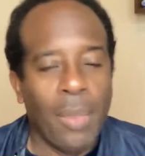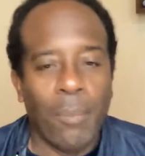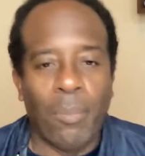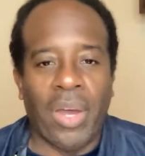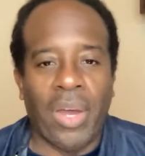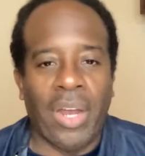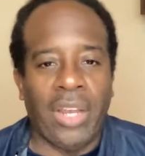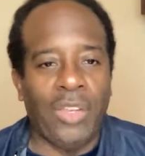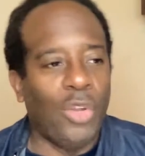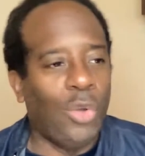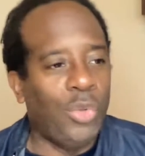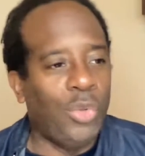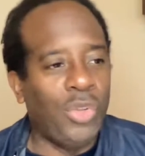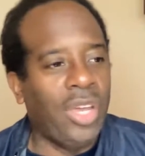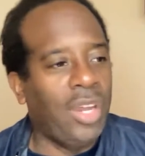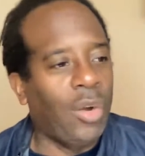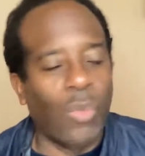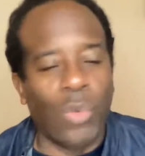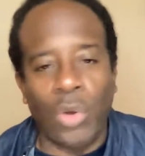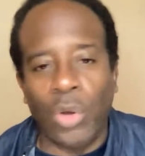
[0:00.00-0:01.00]
But you
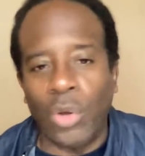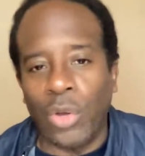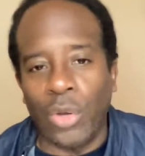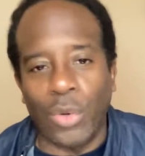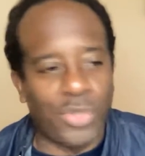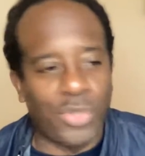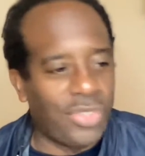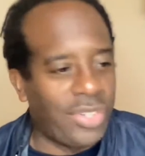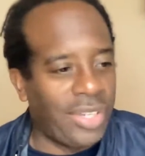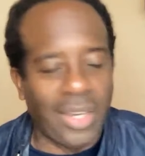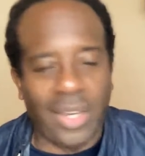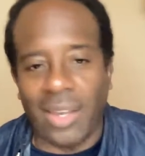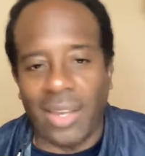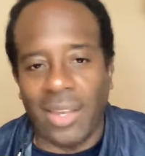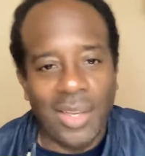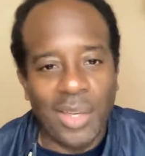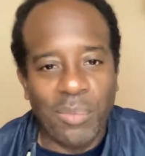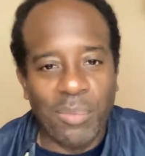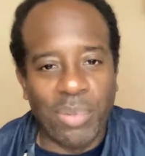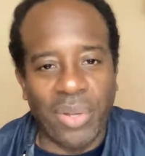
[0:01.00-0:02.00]
get a Roku stick,
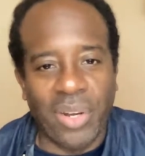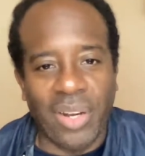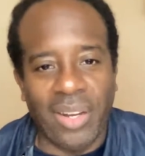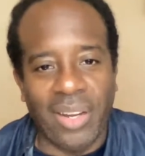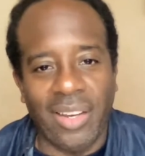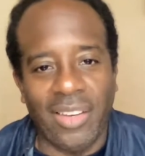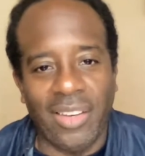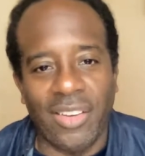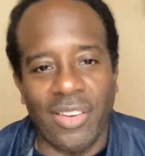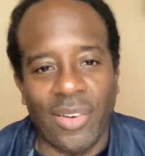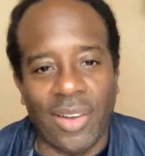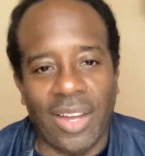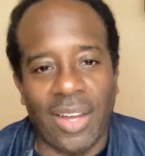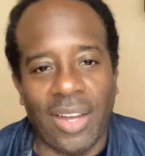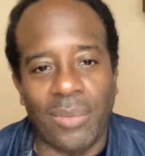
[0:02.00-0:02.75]
put it in your